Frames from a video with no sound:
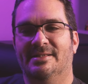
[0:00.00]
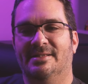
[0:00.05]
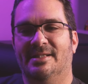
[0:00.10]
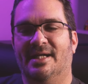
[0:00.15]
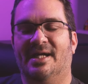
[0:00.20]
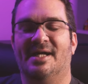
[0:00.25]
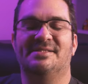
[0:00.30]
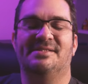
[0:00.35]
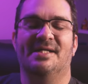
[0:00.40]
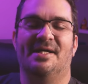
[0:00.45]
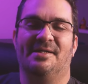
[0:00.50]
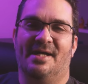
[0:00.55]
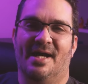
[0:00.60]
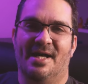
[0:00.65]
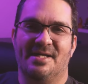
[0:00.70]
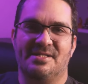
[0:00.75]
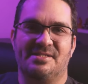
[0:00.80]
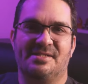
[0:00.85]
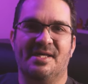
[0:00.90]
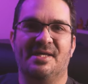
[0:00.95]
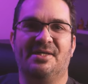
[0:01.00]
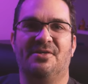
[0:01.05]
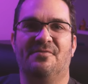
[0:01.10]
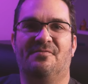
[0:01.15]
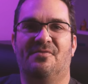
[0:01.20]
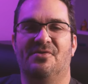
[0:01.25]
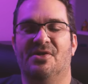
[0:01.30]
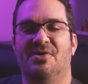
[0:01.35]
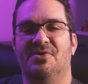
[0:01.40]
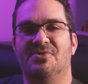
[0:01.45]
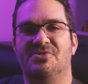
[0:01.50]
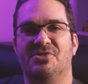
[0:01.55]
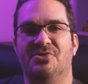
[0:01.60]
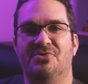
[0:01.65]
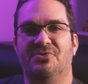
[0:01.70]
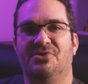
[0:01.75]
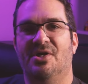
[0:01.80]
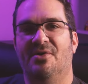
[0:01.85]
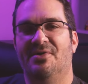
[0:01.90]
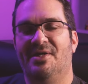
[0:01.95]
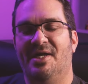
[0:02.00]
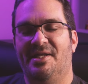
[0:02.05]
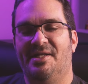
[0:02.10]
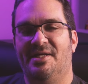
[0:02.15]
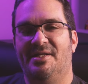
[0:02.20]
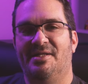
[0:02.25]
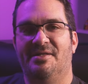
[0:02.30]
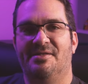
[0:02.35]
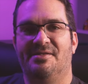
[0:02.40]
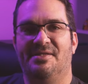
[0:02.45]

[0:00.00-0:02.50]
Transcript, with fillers: like I said, guys, thank you for those who donated.